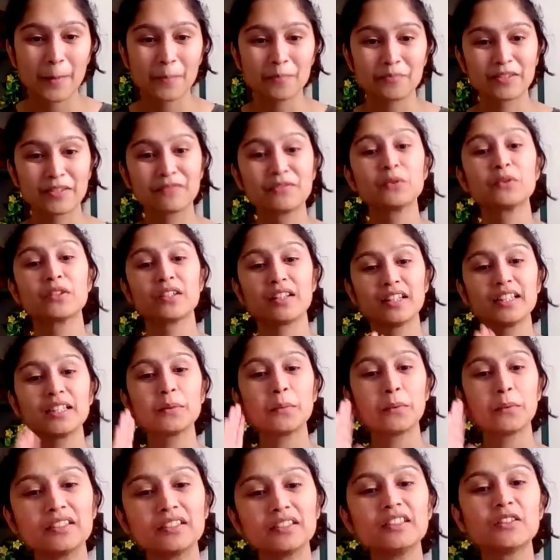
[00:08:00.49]
If you really
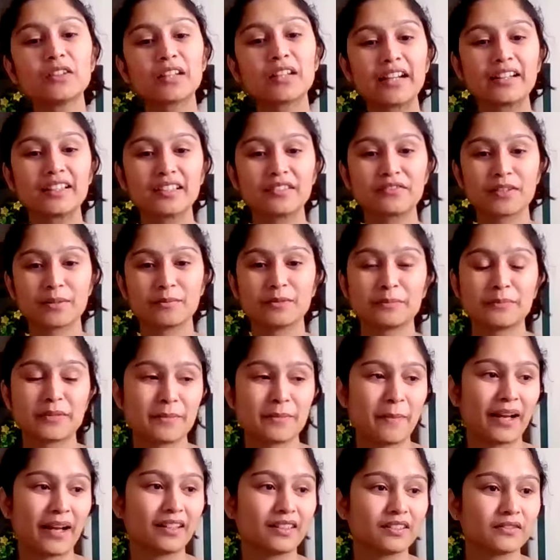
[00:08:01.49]
to look at it from a
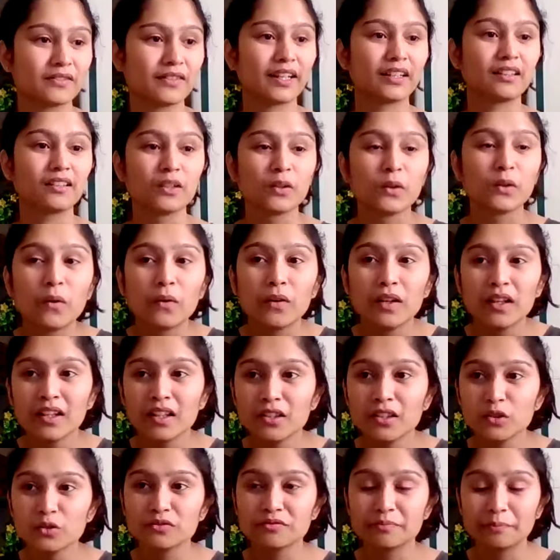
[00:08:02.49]
perspective that,
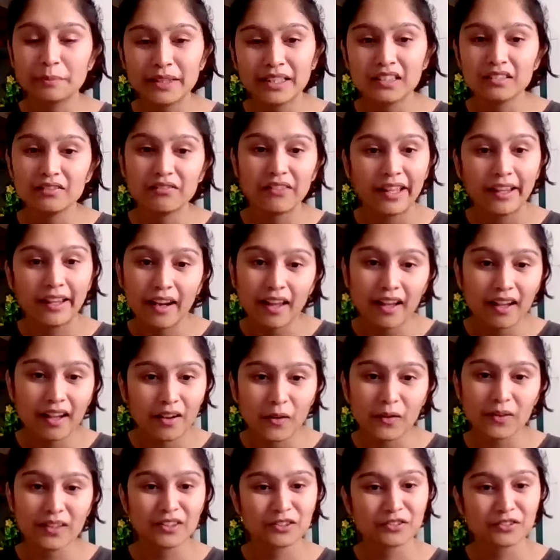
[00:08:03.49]
you've been Vela
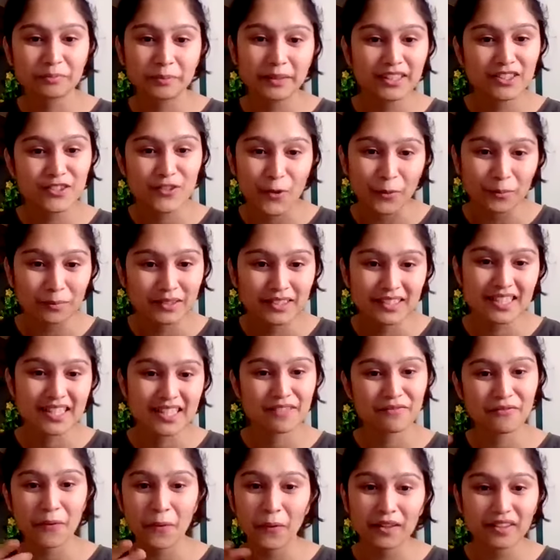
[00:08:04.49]
or you've been
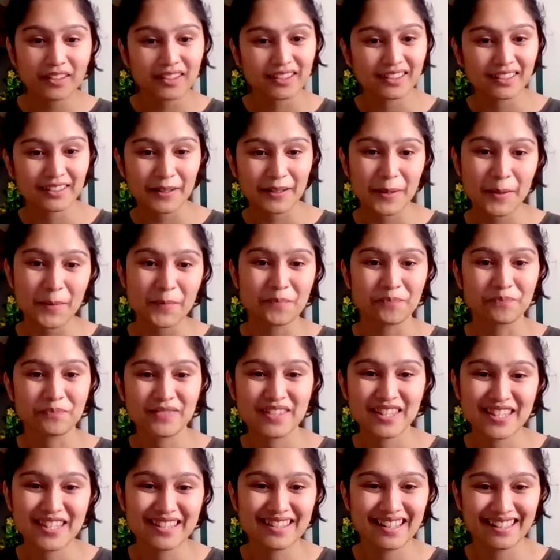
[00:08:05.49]
jobless for
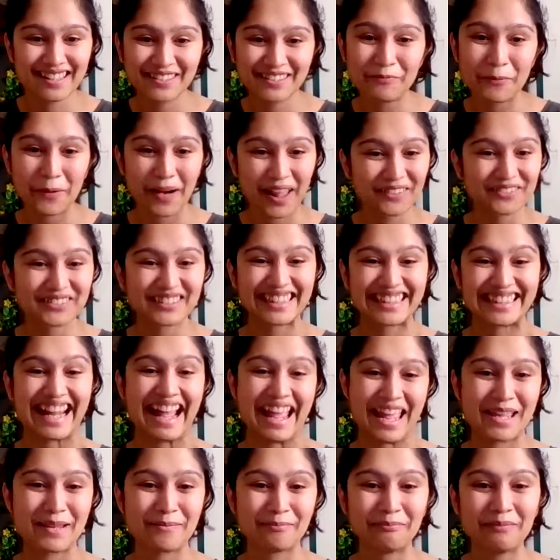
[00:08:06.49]
whatever
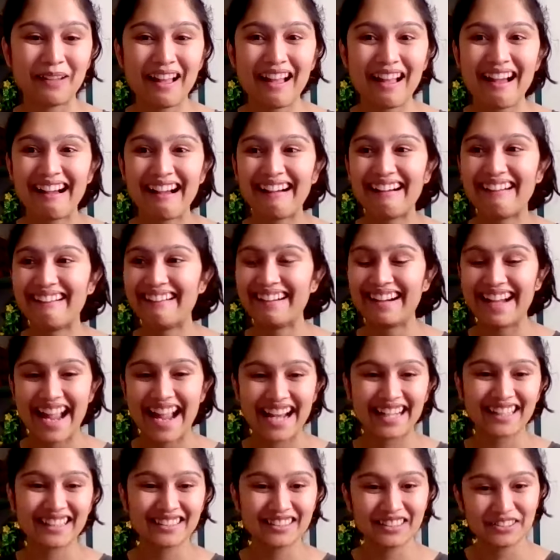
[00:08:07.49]
time,
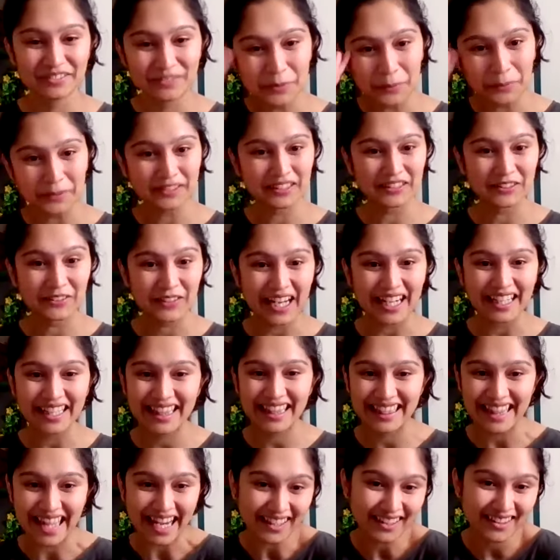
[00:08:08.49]
and if you want to look at
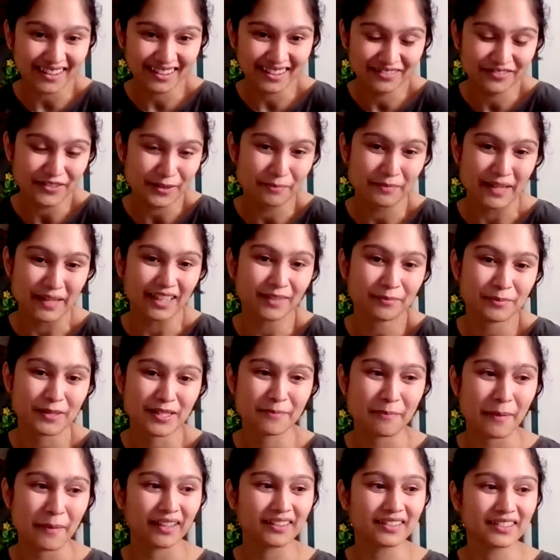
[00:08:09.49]
it from that
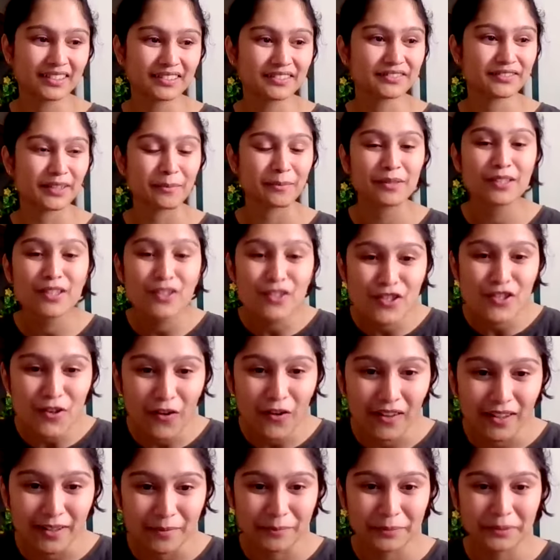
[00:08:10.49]
perspective, I mean, sure.